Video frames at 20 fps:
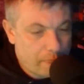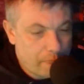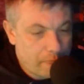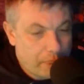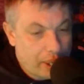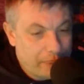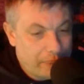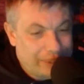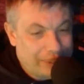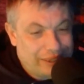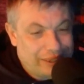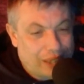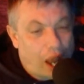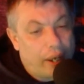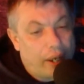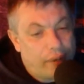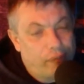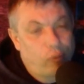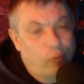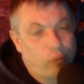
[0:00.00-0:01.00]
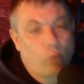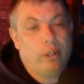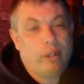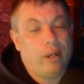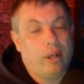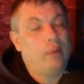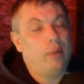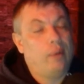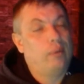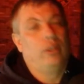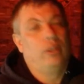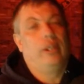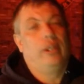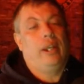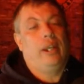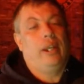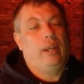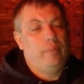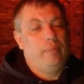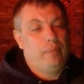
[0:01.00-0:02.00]
But I'm excited for you. I
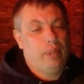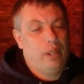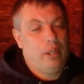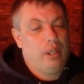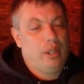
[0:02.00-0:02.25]
really am.